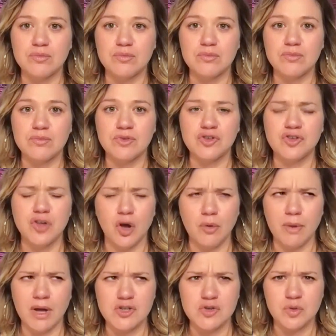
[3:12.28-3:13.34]
so much
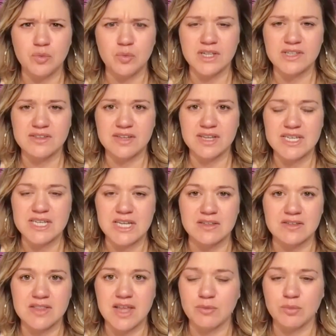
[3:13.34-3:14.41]
with one sentence.
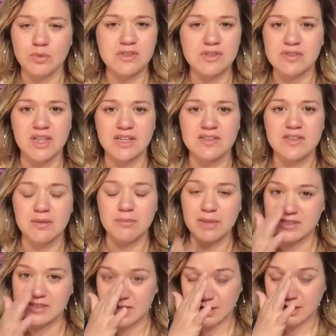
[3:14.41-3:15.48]
That was, that's an
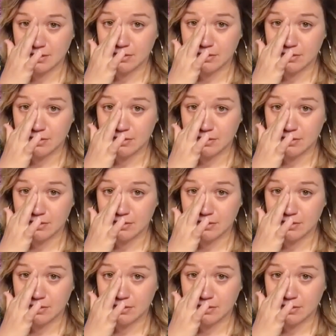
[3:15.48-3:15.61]
amazing